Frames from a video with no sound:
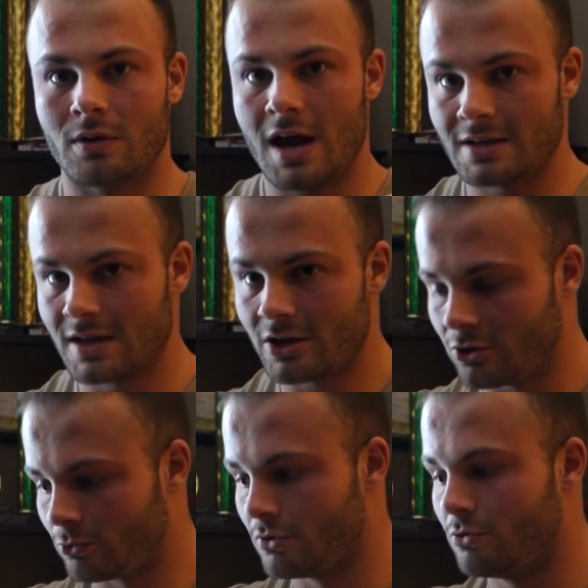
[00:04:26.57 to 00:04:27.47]
as I
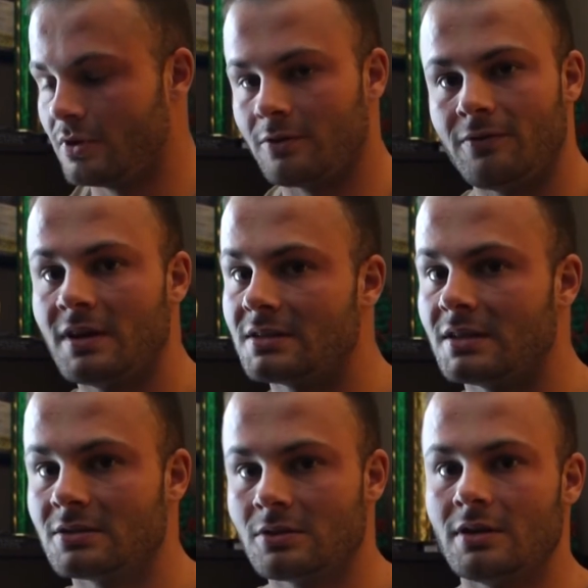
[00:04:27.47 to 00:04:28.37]
grew in the fitness
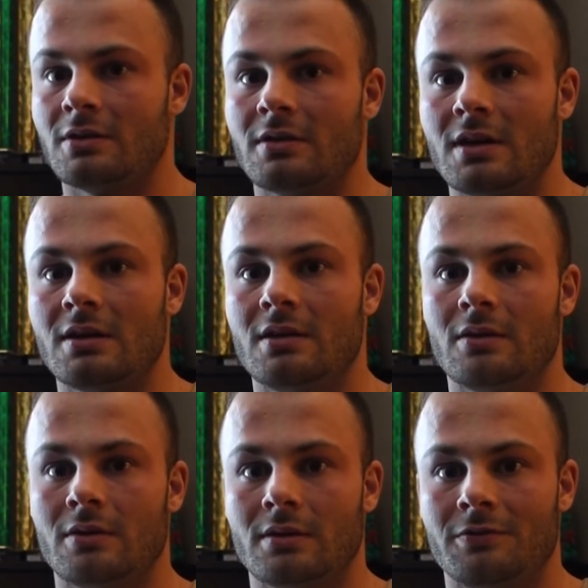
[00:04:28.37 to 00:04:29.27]
industry and
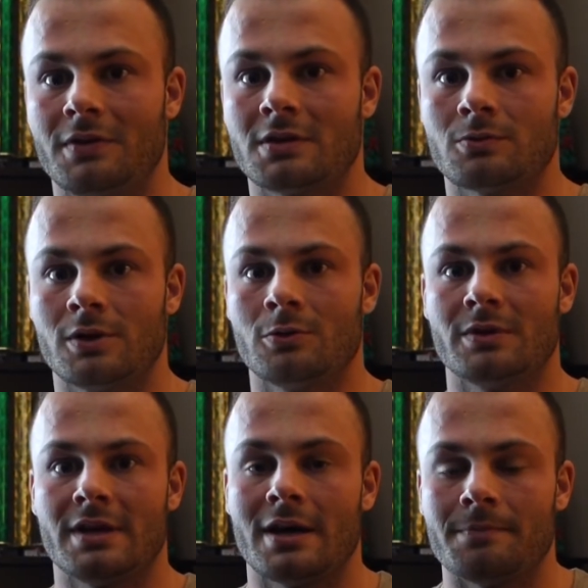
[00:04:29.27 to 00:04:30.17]
in the fitness world and
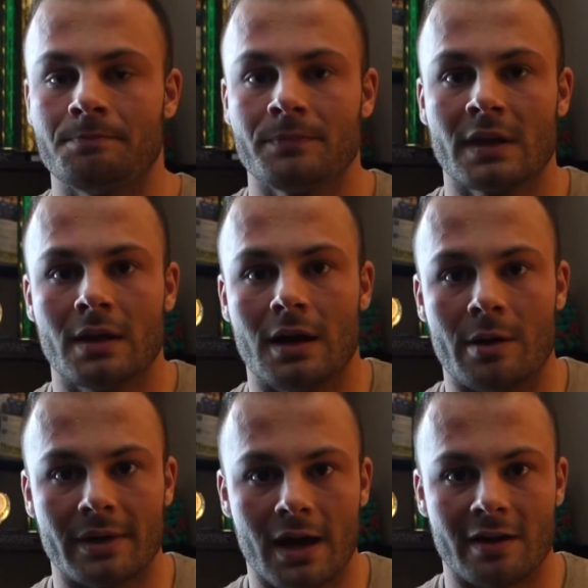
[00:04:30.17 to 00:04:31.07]
whatnot,
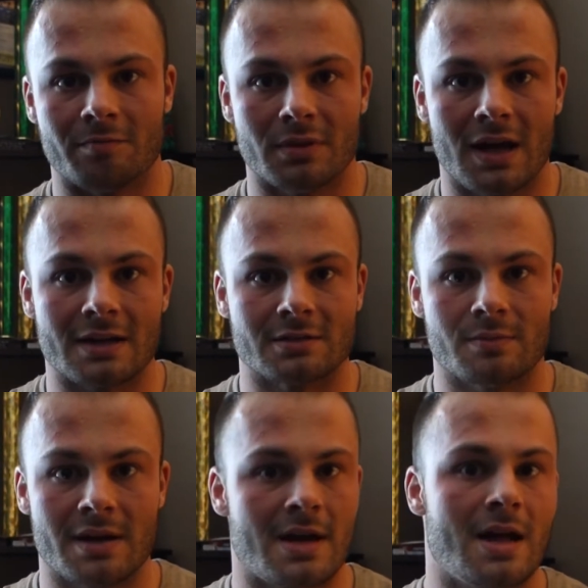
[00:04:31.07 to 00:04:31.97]
and kind of blossomed
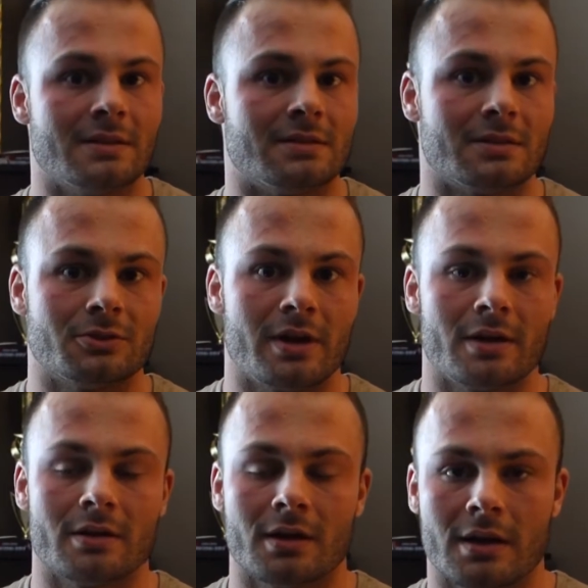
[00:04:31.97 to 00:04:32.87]
my knowledge as a
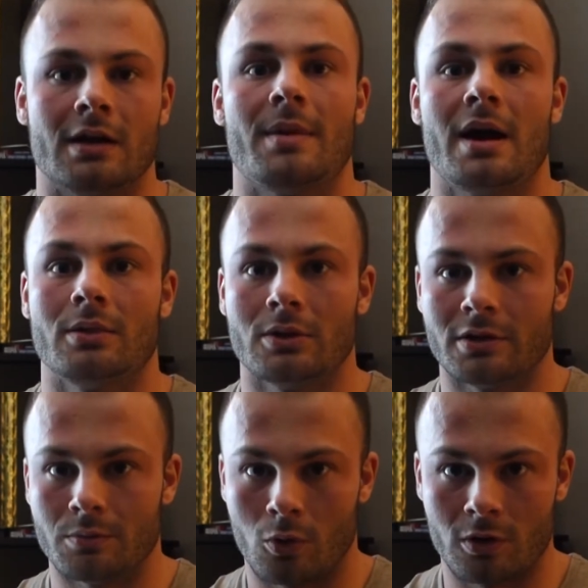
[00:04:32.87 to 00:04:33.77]
trainer, I
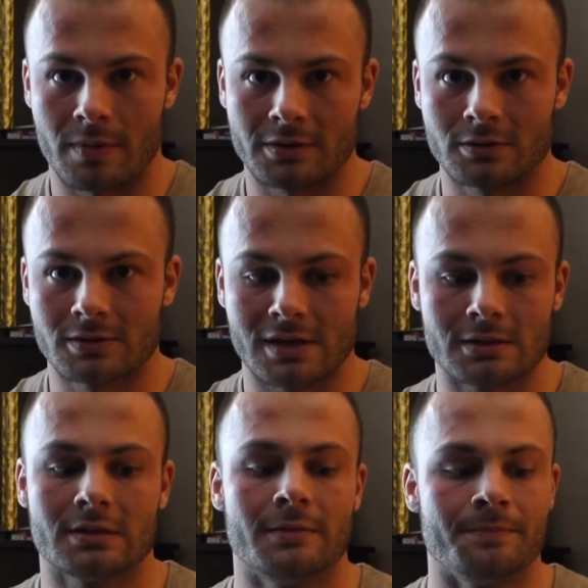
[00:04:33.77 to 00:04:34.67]
learned more about those
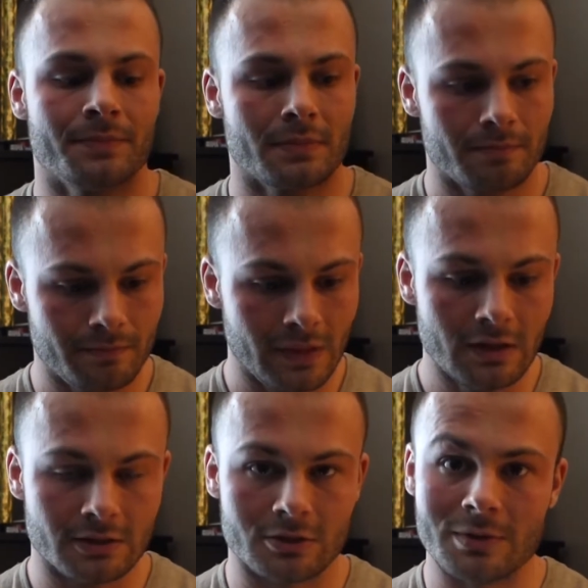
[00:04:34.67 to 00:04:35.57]
things.
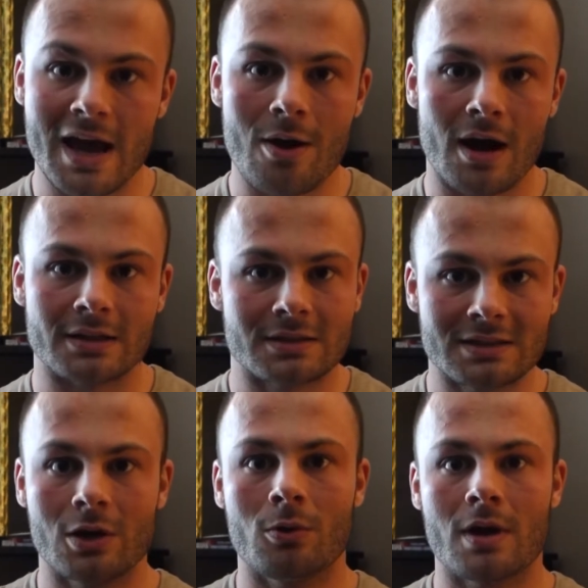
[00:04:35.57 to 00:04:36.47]
So now I
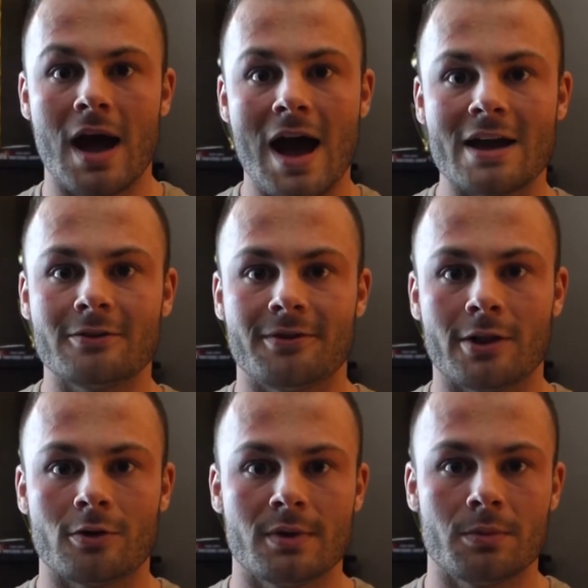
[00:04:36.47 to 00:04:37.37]
still kind of
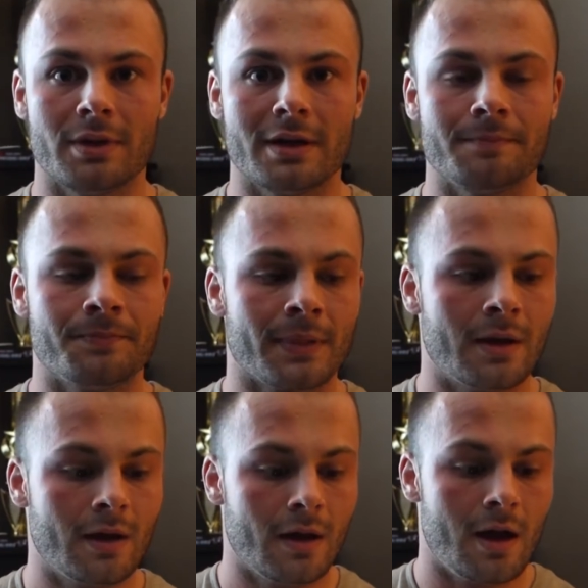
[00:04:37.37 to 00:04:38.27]
follow a meal plan.
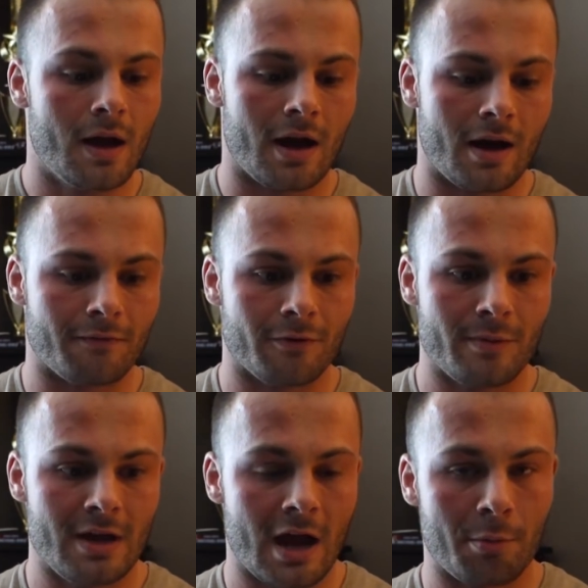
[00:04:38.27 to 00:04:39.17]
For
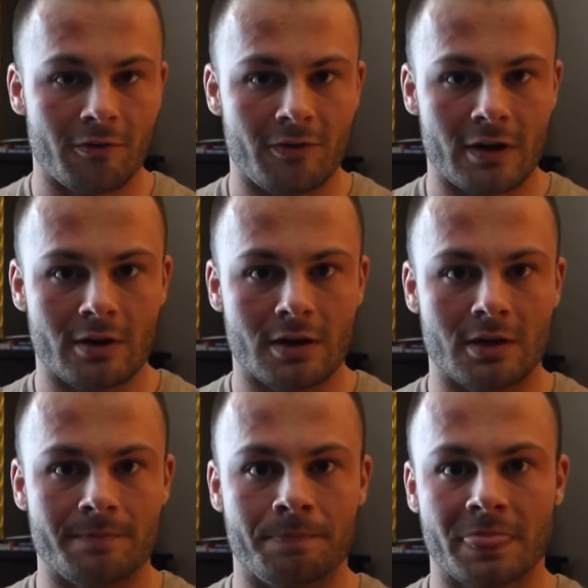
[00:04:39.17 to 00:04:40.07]
me, I'm
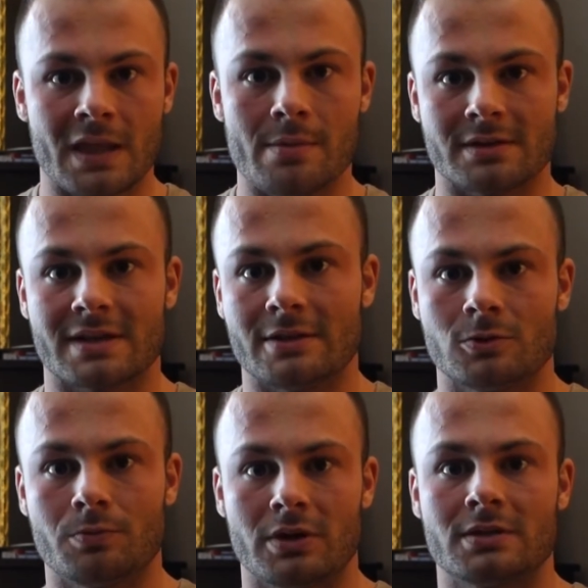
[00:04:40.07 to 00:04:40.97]
a
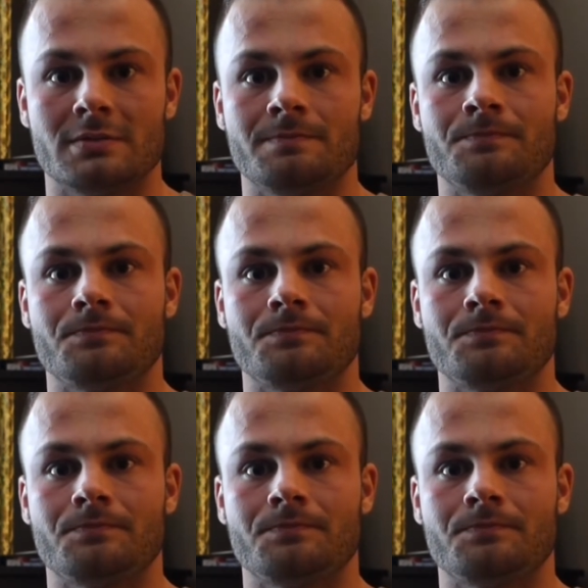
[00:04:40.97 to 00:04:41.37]
scheduled person.